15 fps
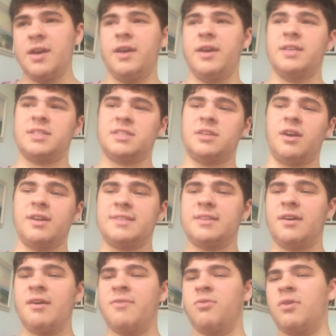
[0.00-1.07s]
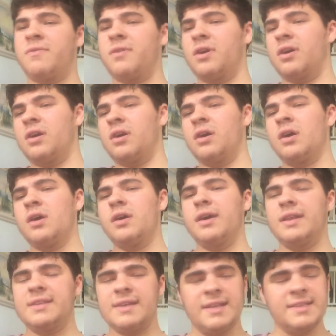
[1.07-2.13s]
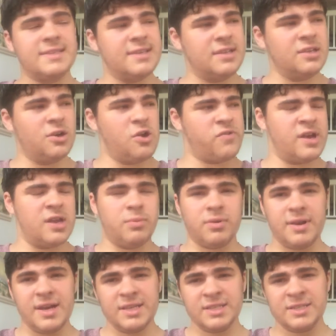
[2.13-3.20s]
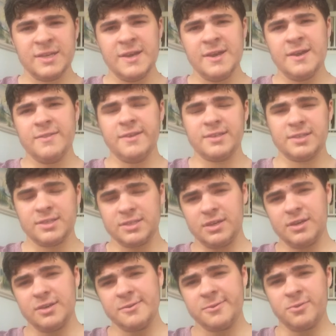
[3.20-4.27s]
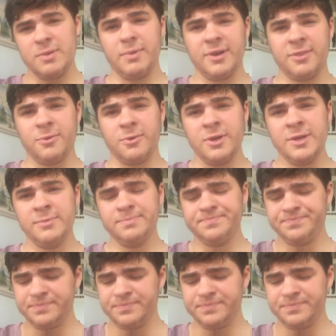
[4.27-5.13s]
It starts off with a intensity overhead press. This is a 3x3.